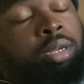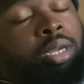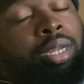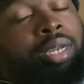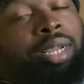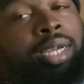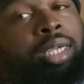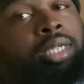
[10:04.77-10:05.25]

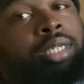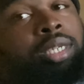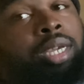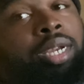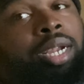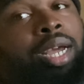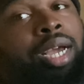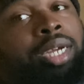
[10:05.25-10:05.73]
And like I
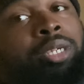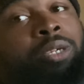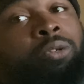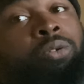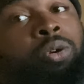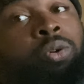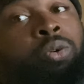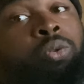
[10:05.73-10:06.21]
said, I
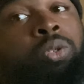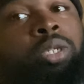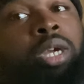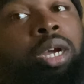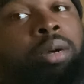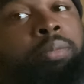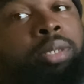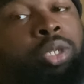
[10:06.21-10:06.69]
don't know who's
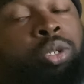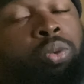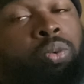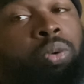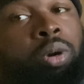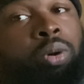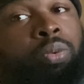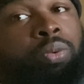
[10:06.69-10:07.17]
coming
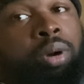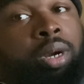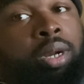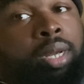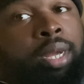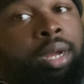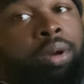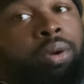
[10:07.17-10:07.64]
to a
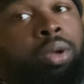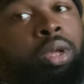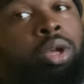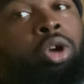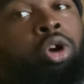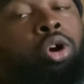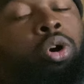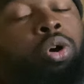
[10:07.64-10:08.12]
workout
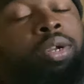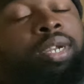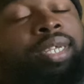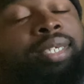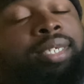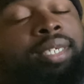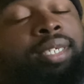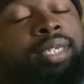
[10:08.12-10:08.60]
on a
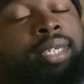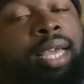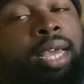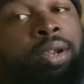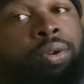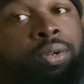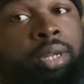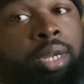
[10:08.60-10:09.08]

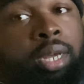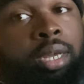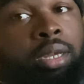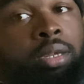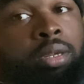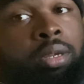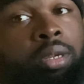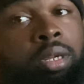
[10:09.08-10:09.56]

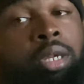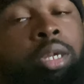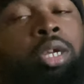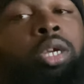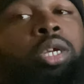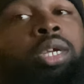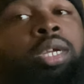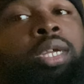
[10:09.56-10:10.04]
Saturday.
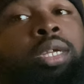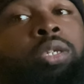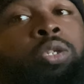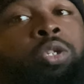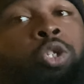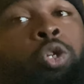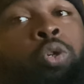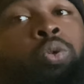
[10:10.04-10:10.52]

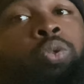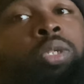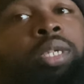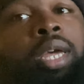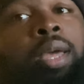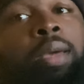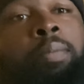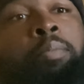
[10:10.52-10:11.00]

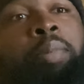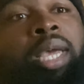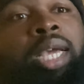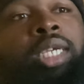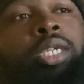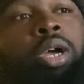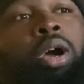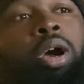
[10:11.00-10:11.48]
Tuesday
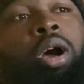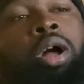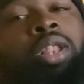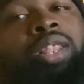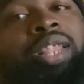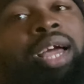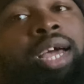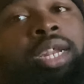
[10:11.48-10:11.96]
makes a
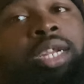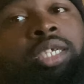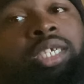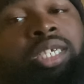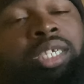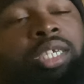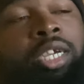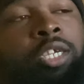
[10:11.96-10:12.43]
lot of
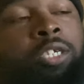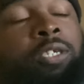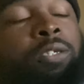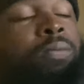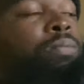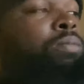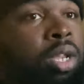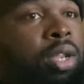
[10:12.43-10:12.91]
sense.
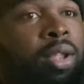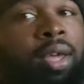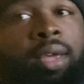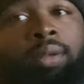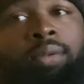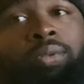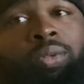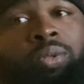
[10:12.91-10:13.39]

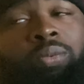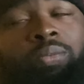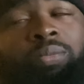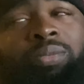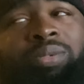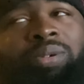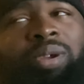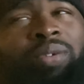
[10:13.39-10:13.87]
Like
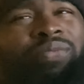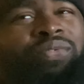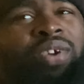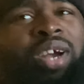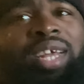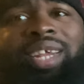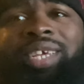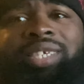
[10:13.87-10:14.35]

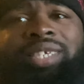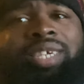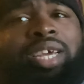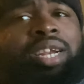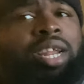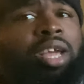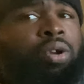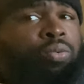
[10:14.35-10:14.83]
Friday and
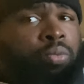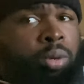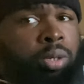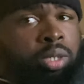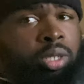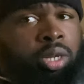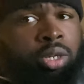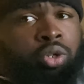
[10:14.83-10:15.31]
Saturday,
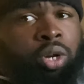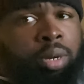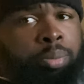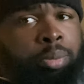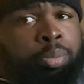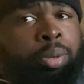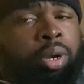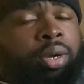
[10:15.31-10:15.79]
they're trying
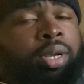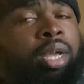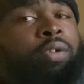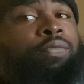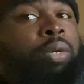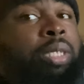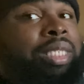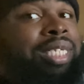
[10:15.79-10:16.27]
to prepare a game
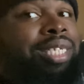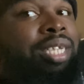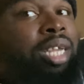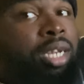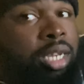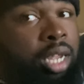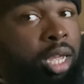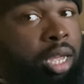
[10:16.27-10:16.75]
for
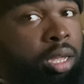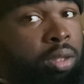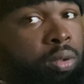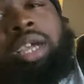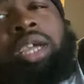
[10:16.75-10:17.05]
Sunday.